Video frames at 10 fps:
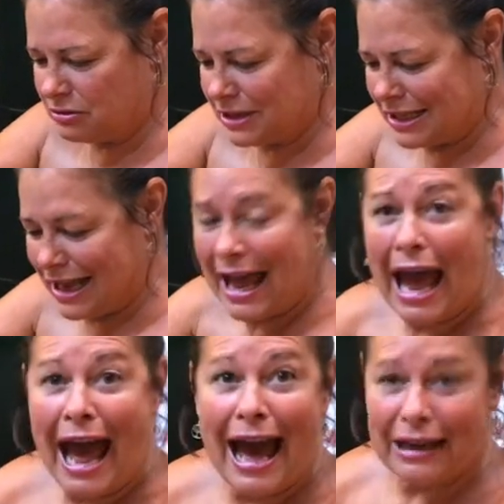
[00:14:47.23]
We're gonna
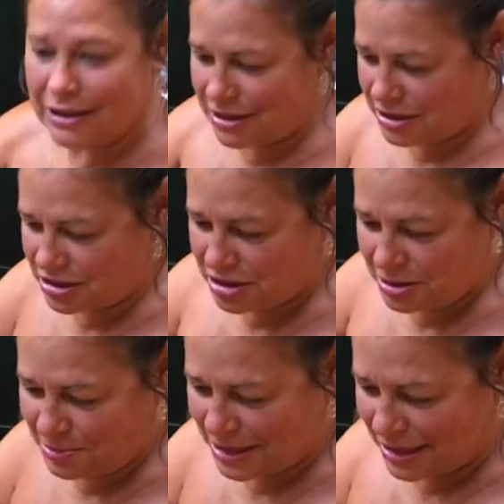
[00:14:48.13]
add it into
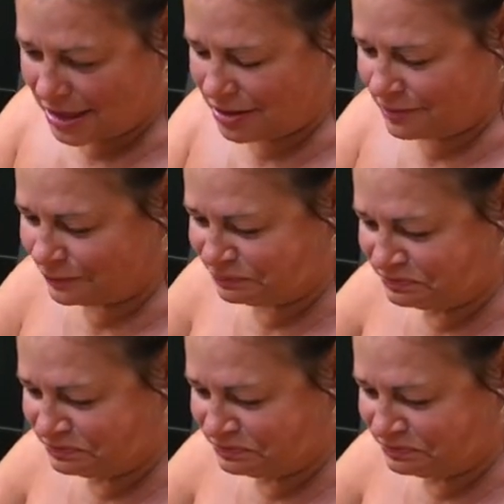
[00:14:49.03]
the pan.